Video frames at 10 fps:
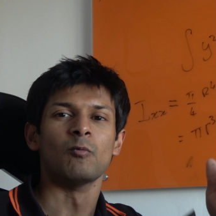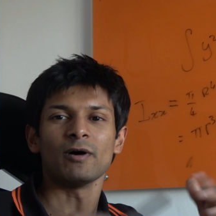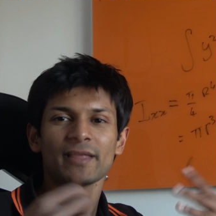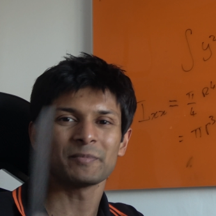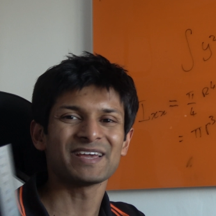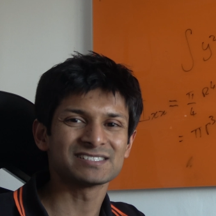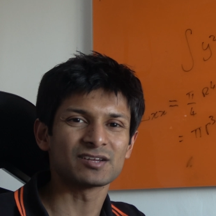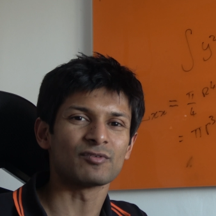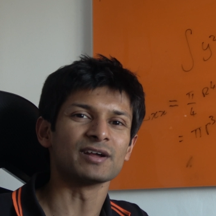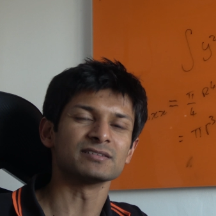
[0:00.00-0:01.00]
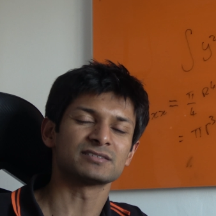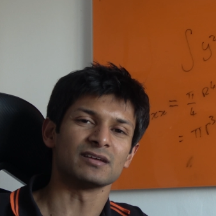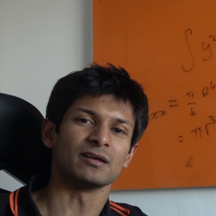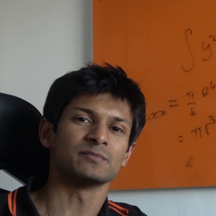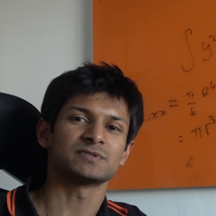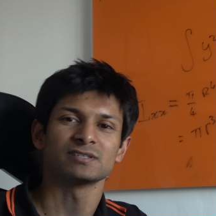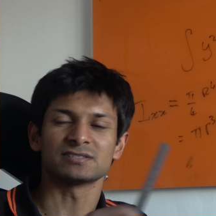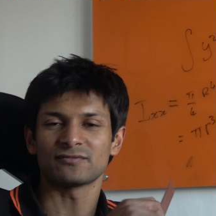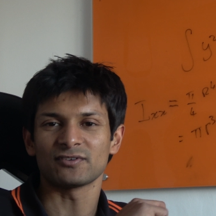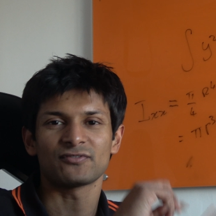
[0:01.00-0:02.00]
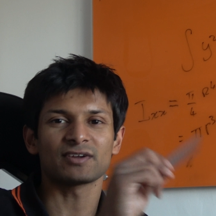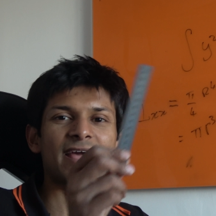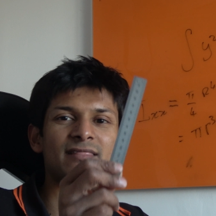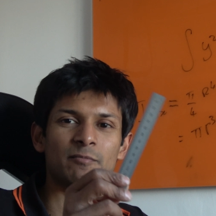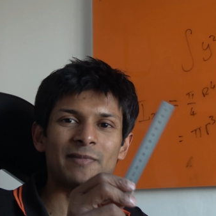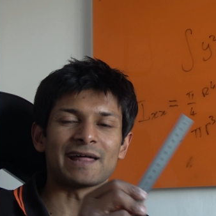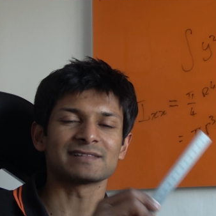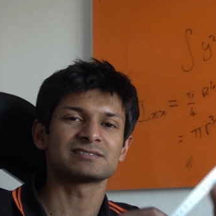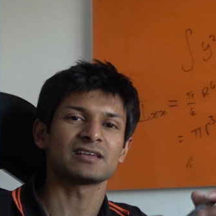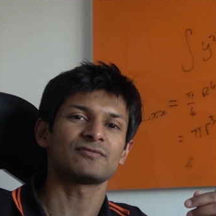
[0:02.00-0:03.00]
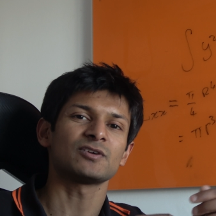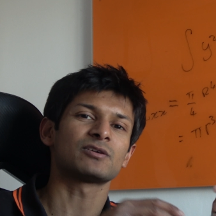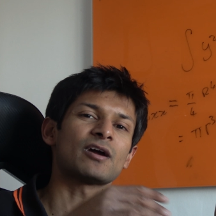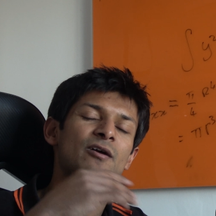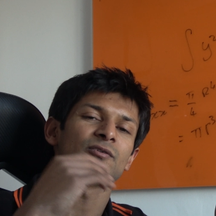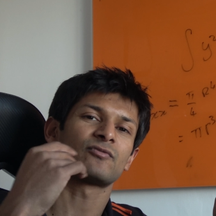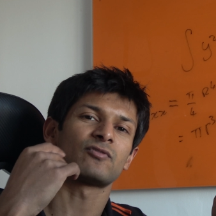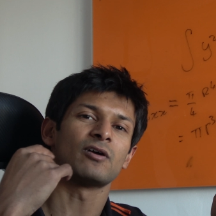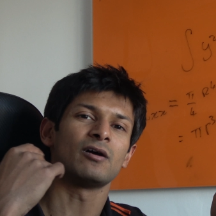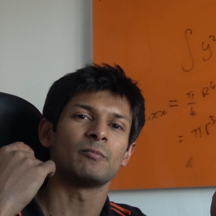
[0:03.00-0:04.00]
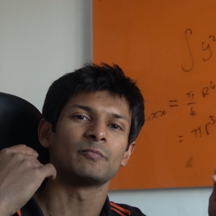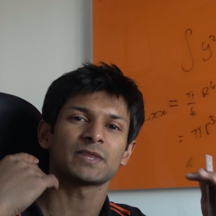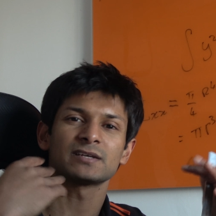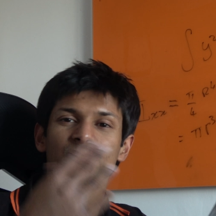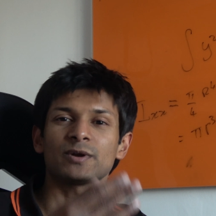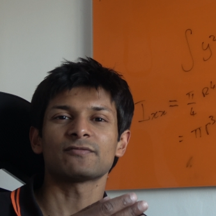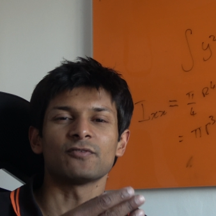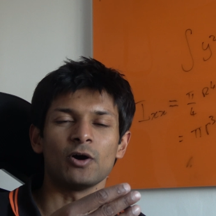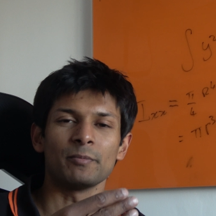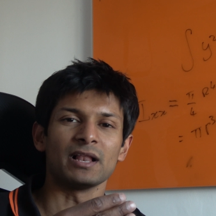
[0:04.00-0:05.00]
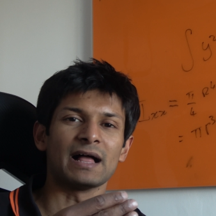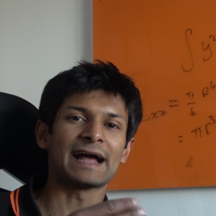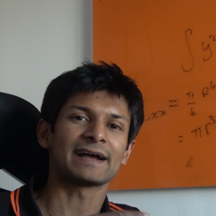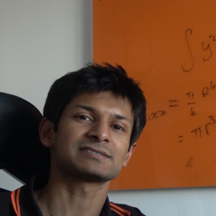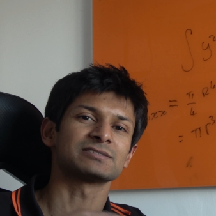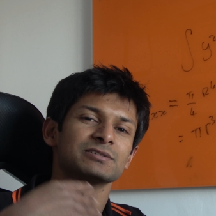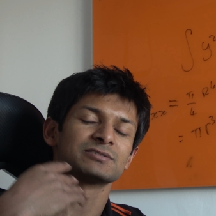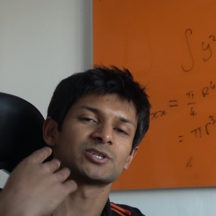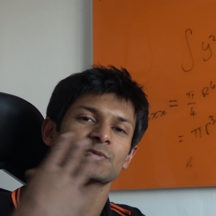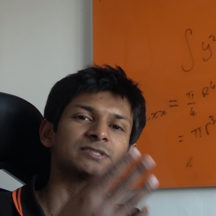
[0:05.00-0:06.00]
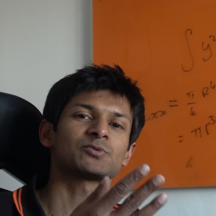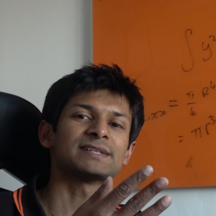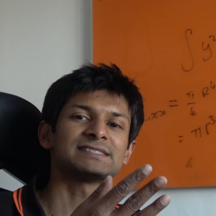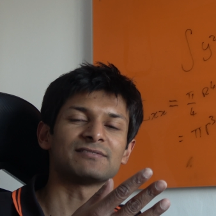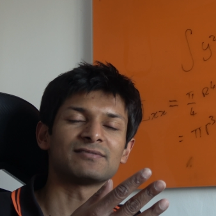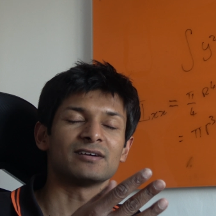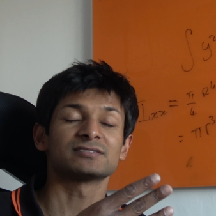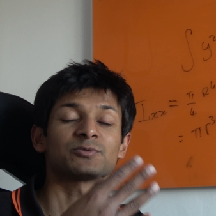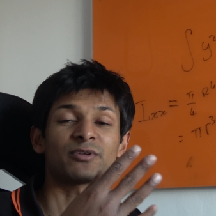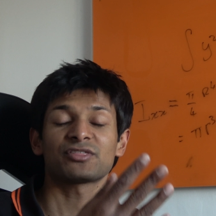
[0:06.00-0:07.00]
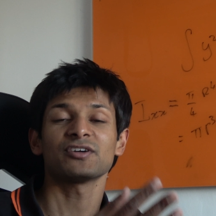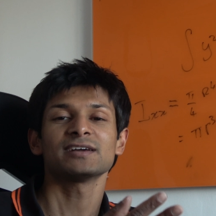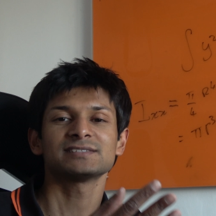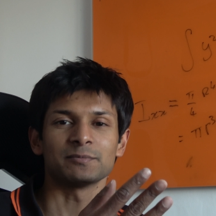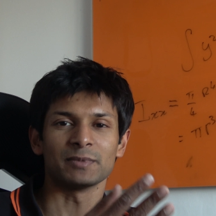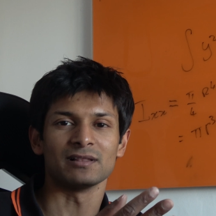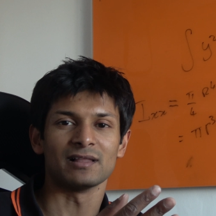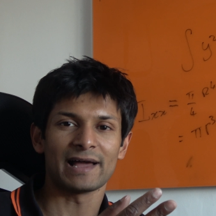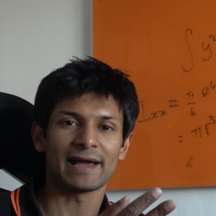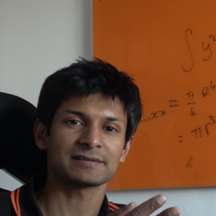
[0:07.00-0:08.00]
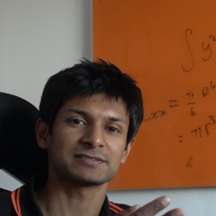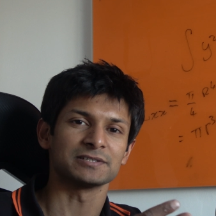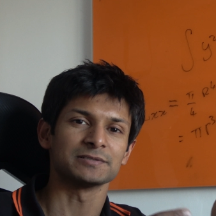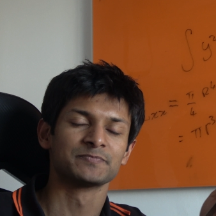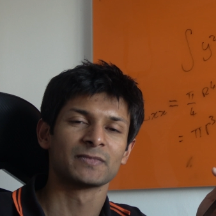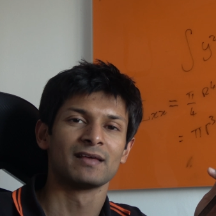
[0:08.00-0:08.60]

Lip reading: What that means in real terms is, if you forget the maths, if you go from a 24mm axle to a 30mm axle,